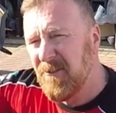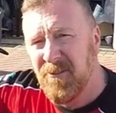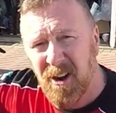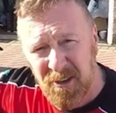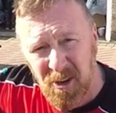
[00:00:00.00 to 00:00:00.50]

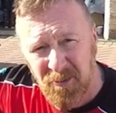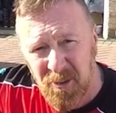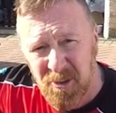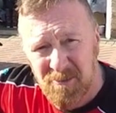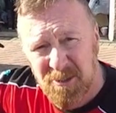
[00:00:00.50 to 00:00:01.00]
Friday
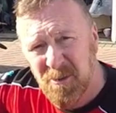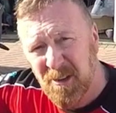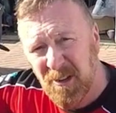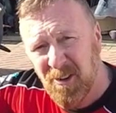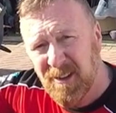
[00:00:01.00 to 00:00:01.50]
afternoon, 2
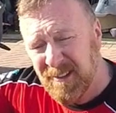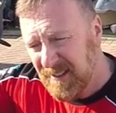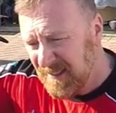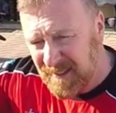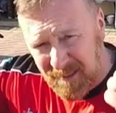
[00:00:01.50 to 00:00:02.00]
o'clock,
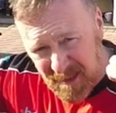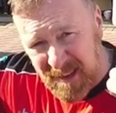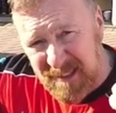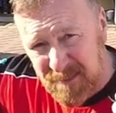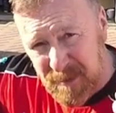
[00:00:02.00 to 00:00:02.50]

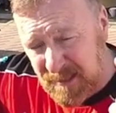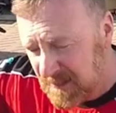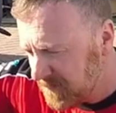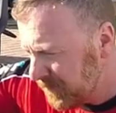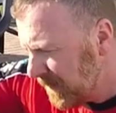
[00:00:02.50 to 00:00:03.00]
hair's a mess.